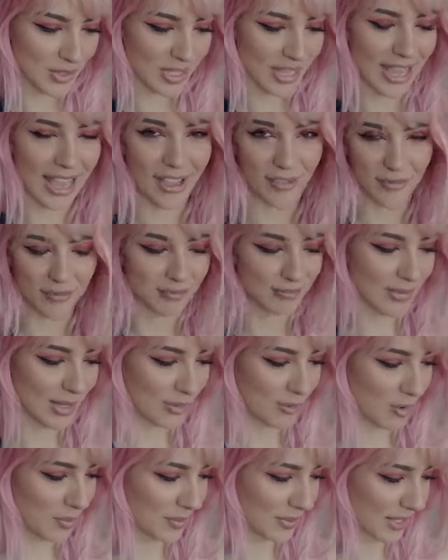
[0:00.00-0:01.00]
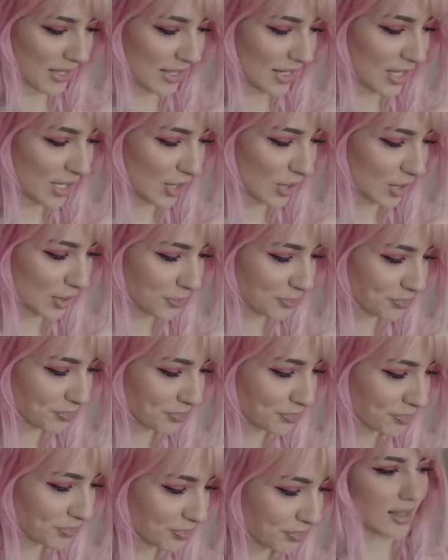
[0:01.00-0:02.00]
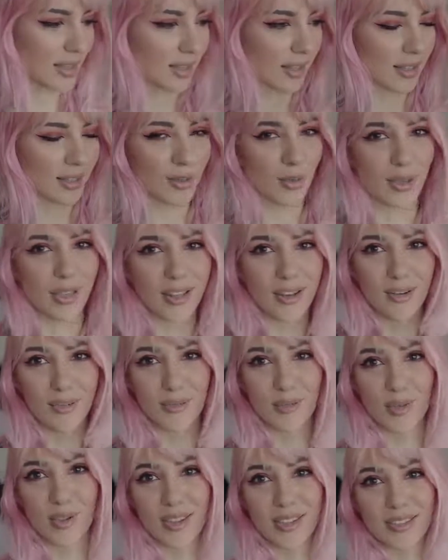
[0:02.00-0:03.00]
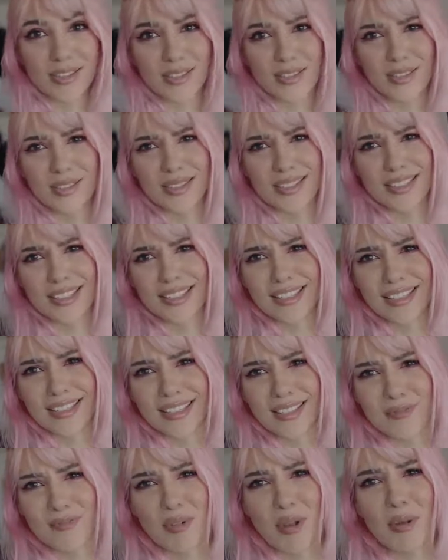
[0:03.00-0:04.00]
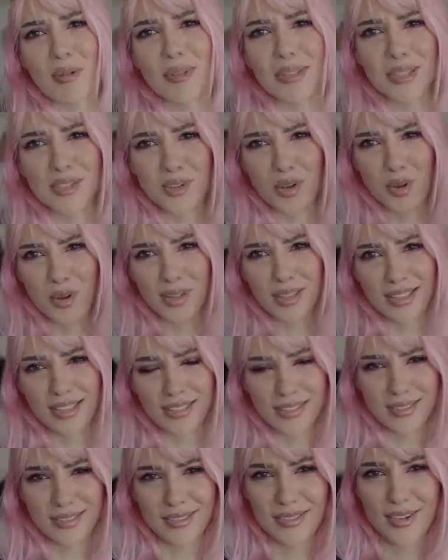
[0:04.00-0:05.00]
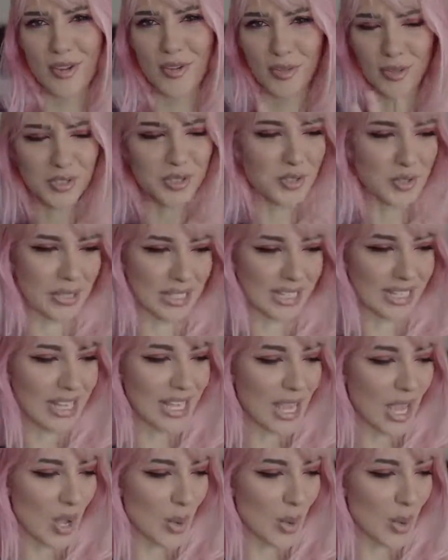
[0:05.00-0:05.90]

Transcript: I have my website here. I think, okay, I don't know if you guys are gonna see it. I'll probably show you like on the screen.